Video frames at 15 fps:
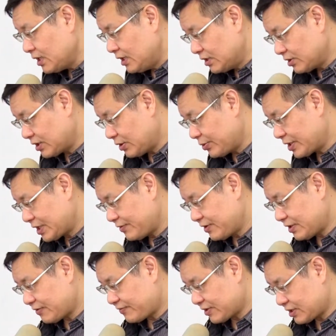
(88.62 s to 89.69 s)
So now we give it
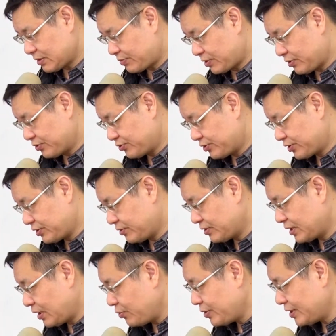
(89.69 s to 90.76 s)
the first approach. So
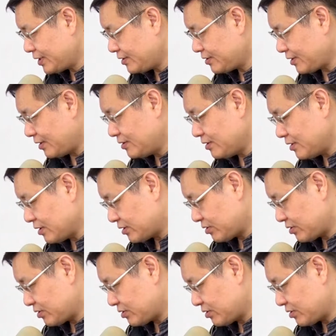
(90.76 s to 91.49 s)
now we design a